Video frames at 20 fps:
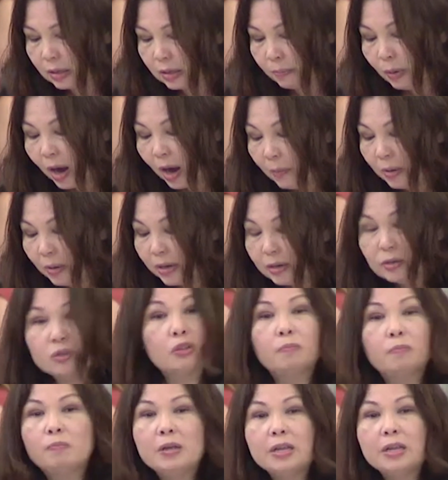The public
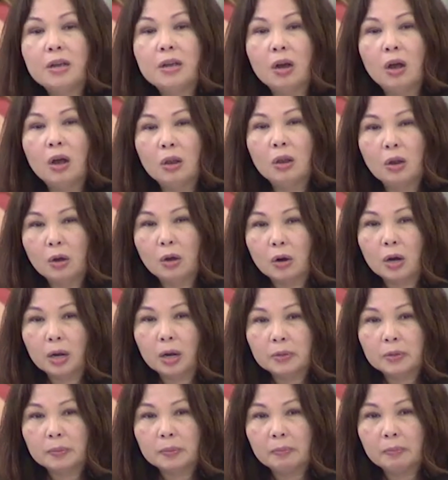should be
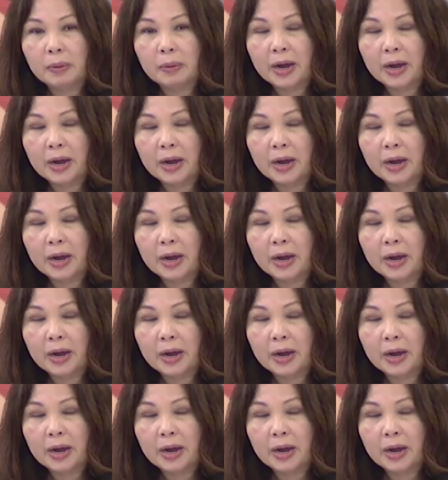alarmed